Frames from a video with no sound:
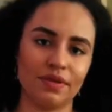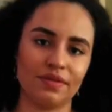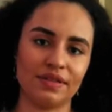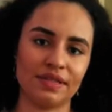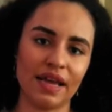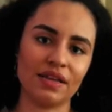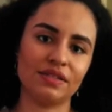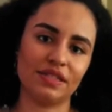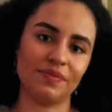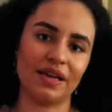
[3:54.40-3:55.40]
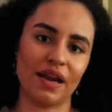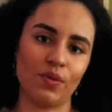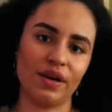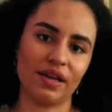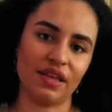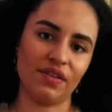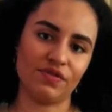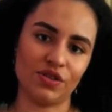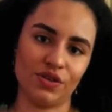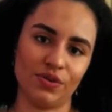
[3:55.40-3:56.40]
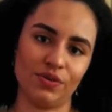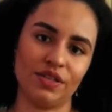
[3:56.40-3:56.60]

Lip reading: The second tip that I want to give to you